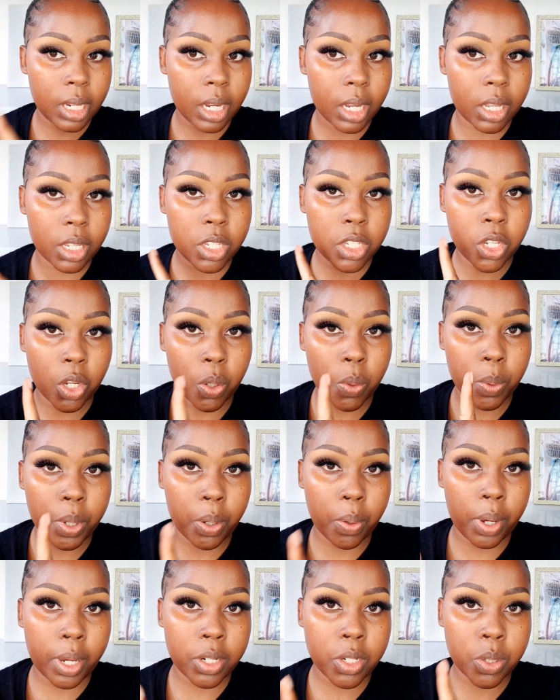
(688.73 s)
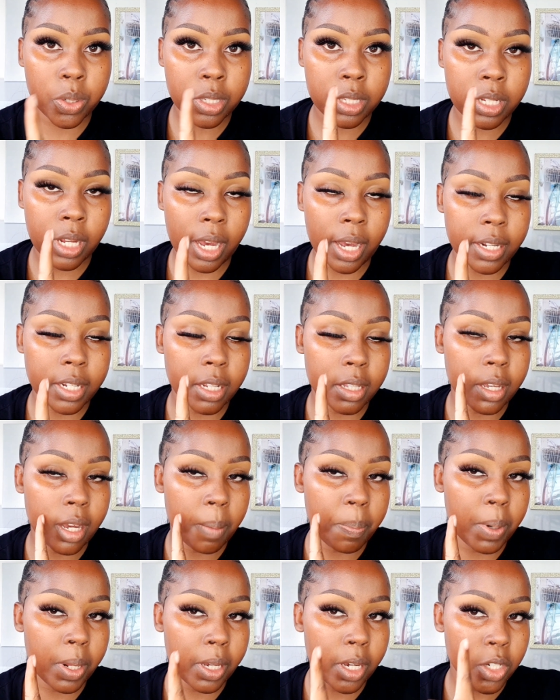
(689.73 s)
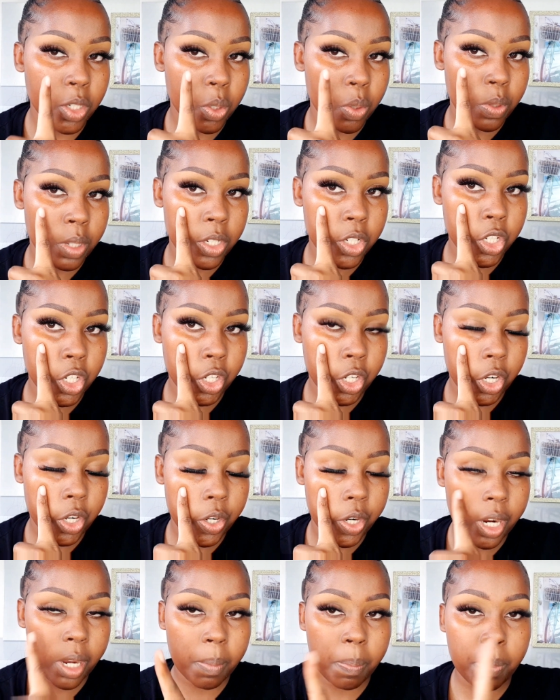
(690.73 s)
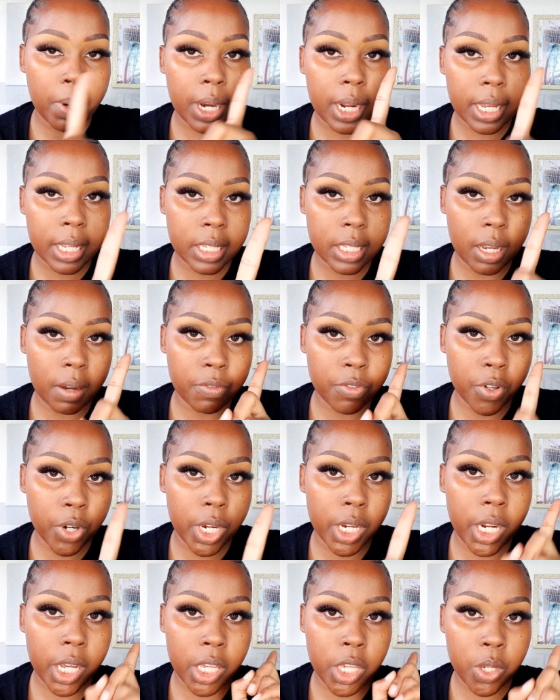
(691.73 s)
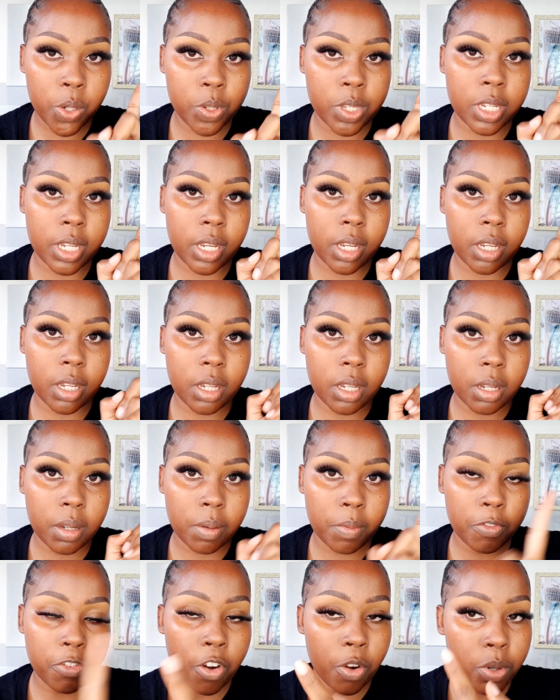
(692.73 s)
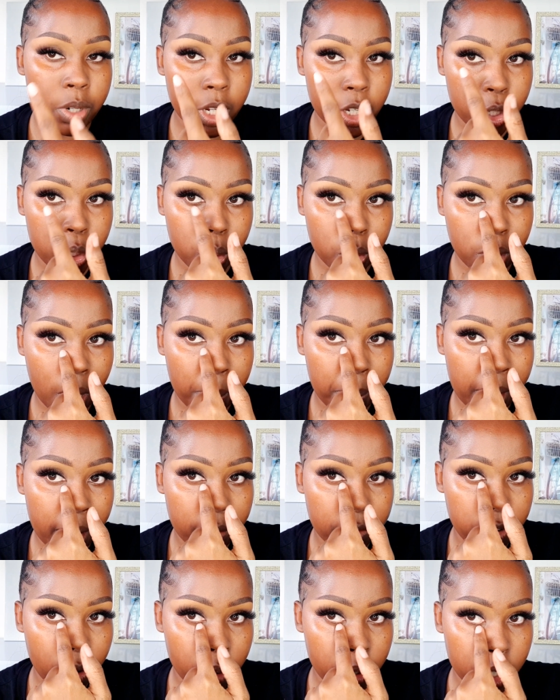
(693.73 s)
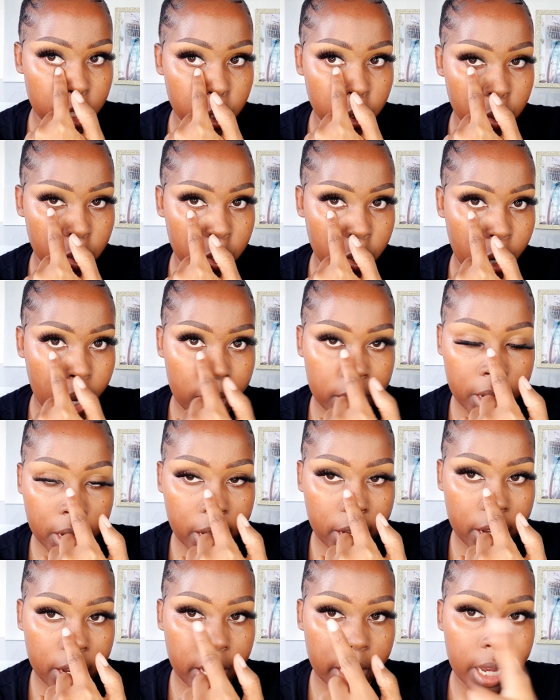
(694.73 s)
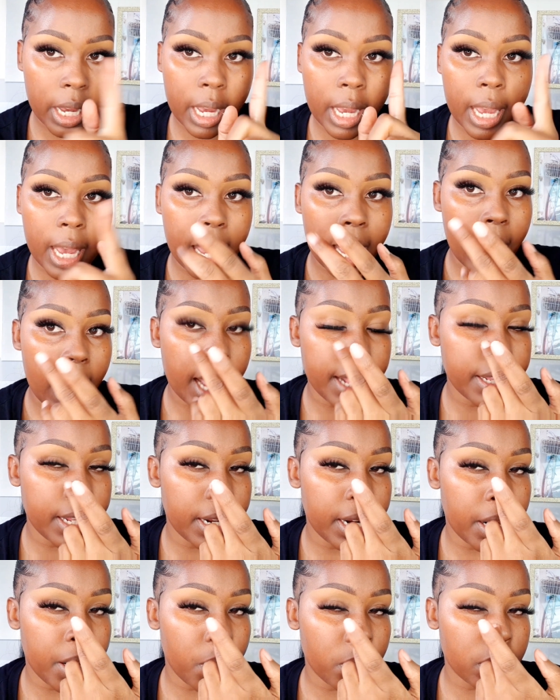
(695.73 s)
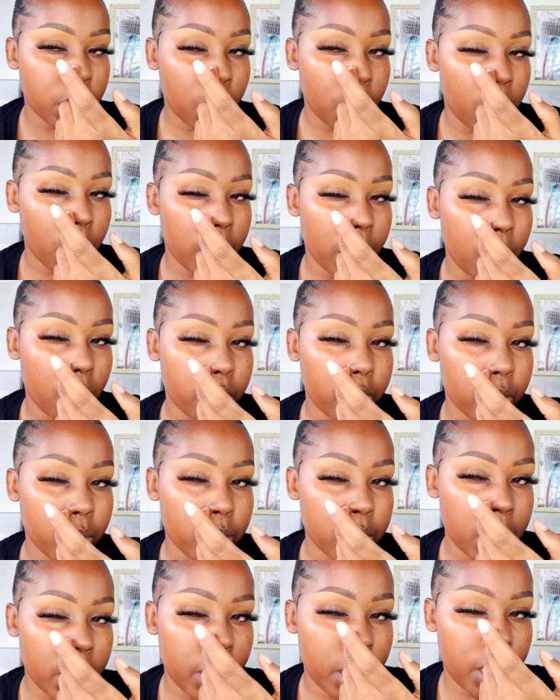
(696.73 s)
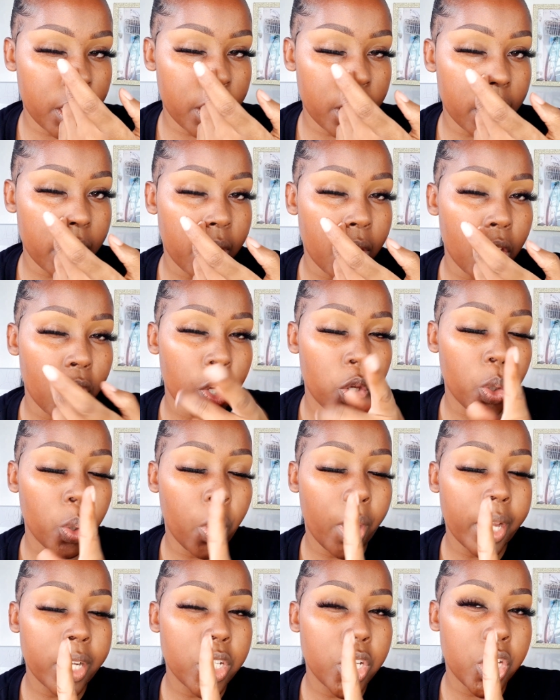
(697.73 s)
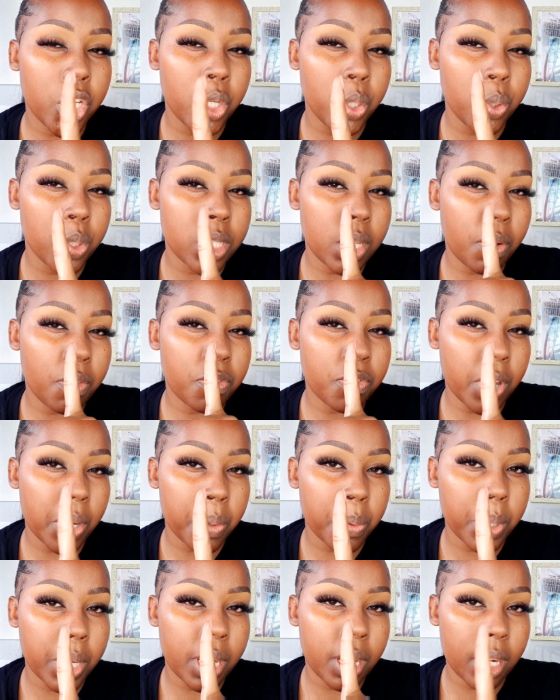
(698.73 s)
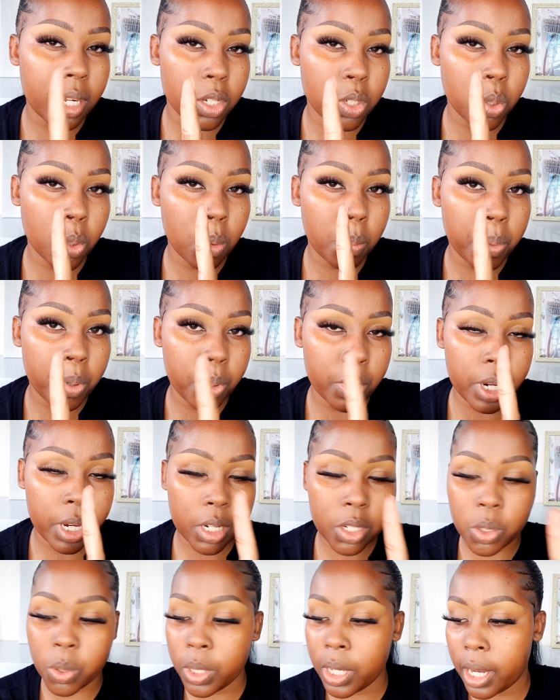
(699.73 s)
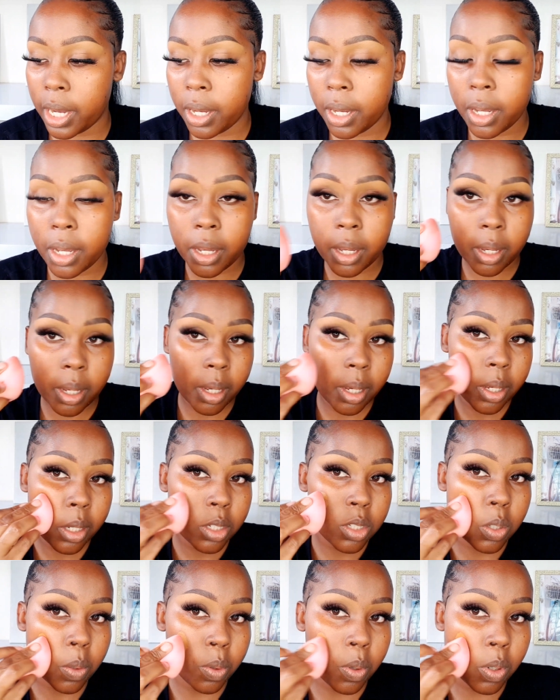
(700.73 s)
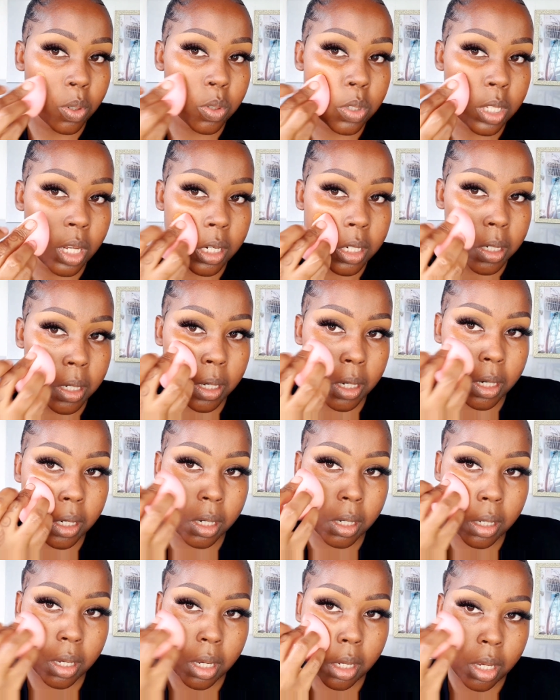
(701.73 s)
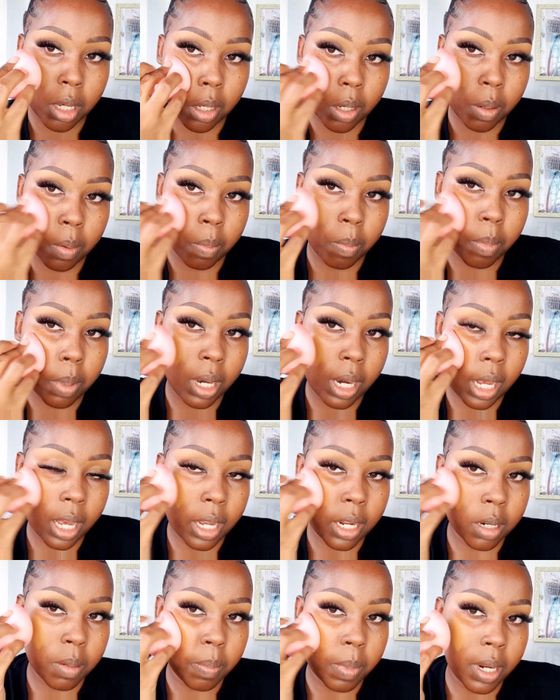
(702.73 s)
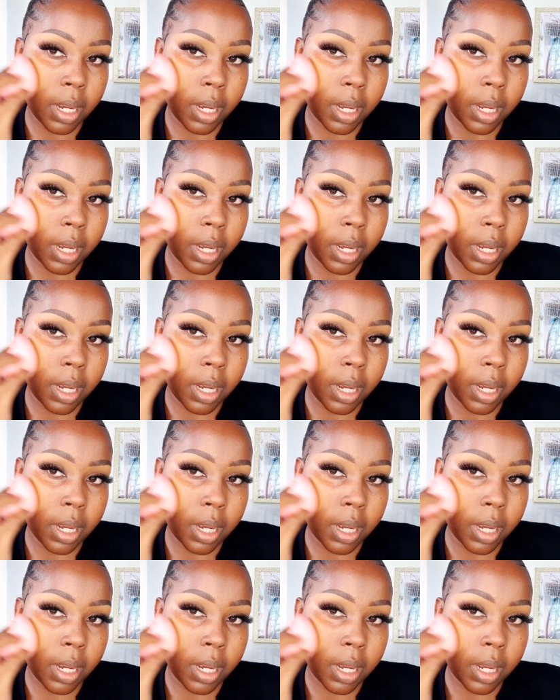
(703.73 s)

So we're going to start the application on the cheek area. Please avoid using applying foundation on your under eye, and then around the corner of your nose here, you're going to use very little product, okay? So going to start here, blend.